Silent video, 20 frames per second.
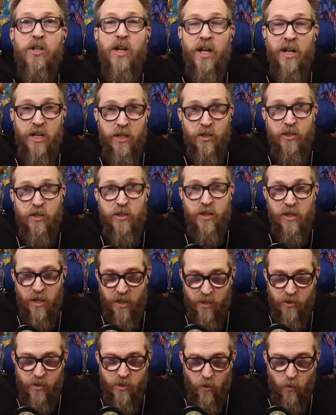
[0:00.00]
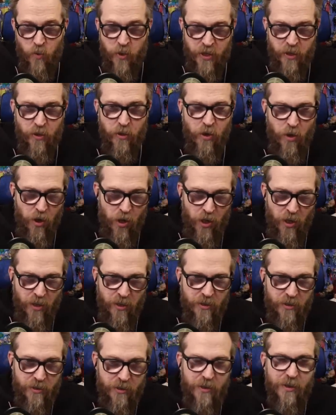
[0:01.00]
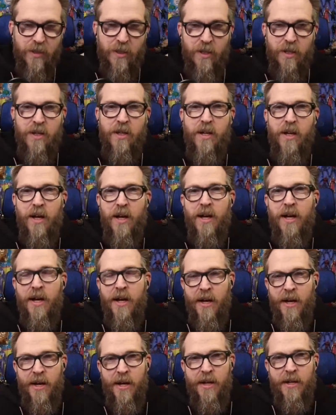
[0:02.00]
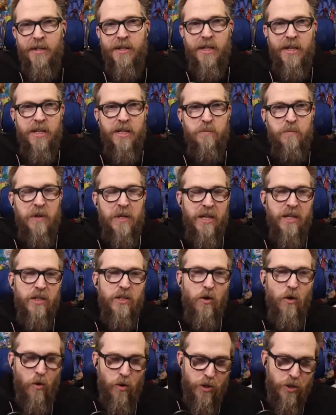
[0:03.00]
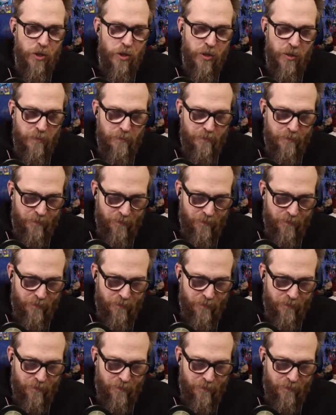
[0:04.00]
It is it is the real her, and he's being tortured.